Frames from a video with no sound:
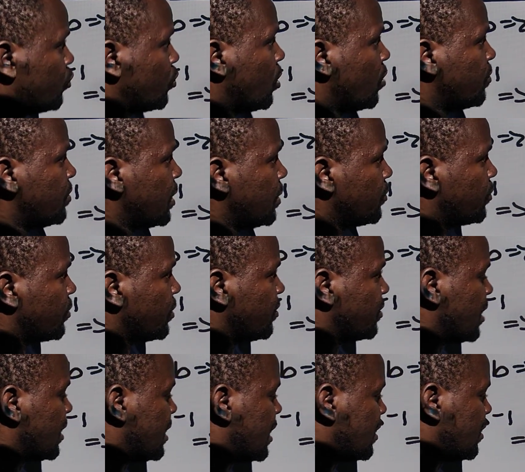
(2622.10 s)
two of them is
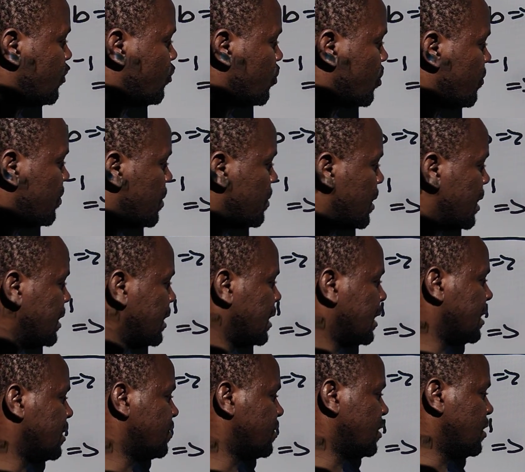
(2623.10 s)
either the two of them are
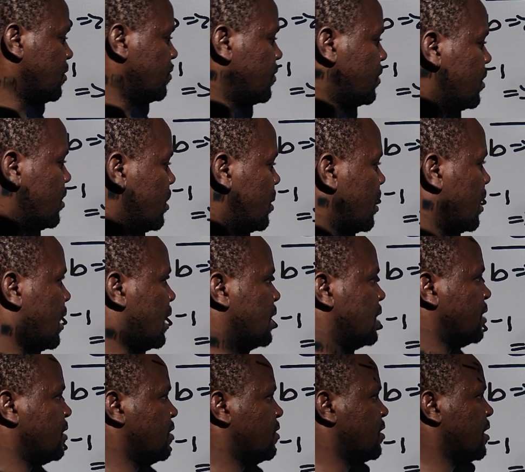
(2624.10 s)
negative
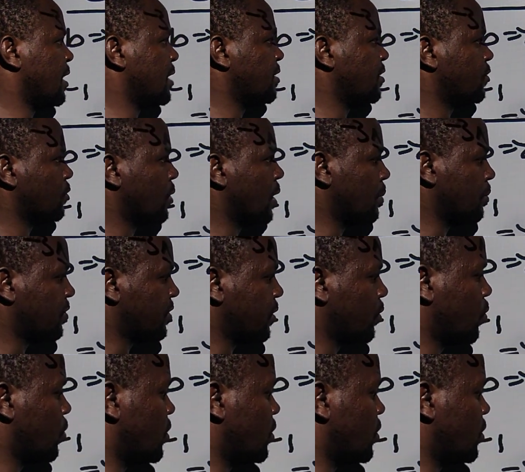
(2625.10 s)
and it is like this. So I'm still